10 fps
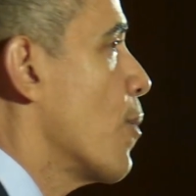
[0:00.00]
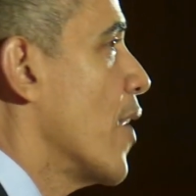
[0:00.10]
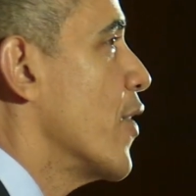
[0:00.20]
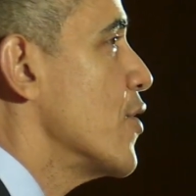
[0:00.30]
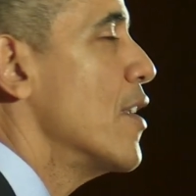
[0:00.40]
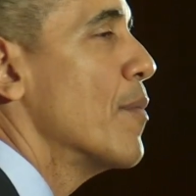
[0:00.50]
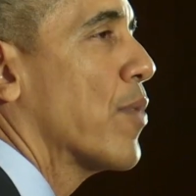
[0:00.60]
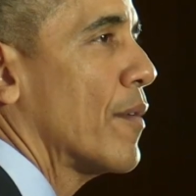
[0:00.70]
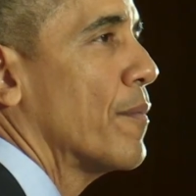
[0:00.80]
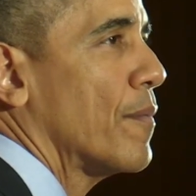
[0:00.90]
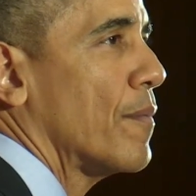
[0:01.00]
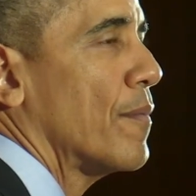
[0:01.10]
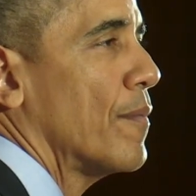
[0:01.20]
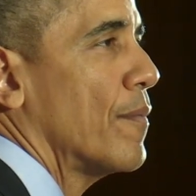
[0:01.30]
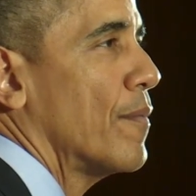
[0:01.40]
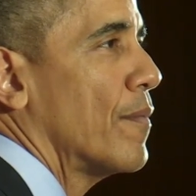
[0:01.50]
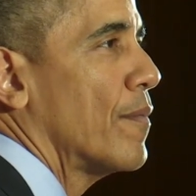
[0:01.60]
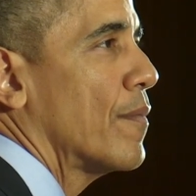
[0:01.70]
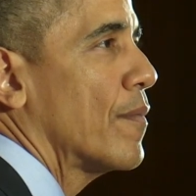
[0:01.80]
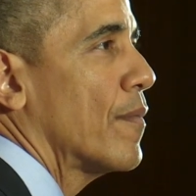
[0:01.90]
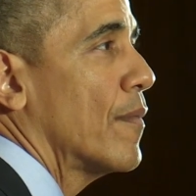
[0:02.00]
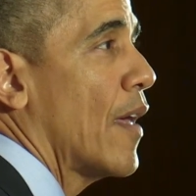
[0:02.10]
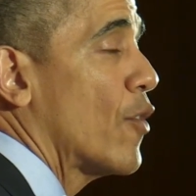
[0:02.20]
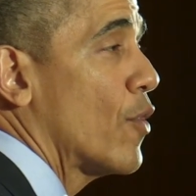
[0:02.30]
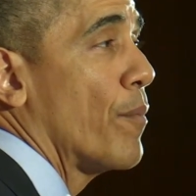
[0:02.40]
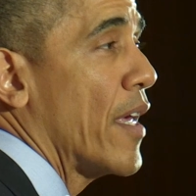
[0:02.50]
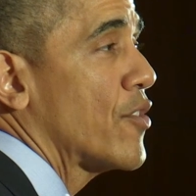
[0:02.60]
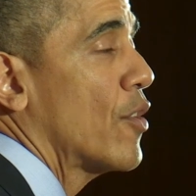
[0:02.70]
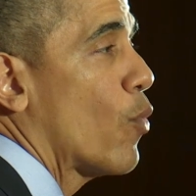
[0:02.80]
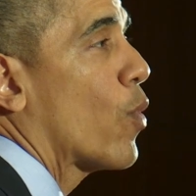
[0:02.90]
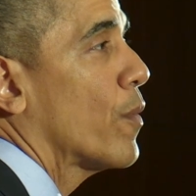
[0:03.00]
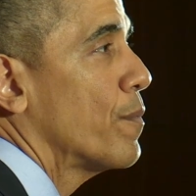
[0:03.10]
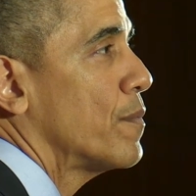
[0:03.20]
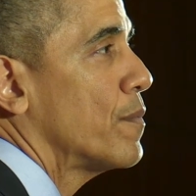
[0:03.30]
about this deeply, and they're the best in the world.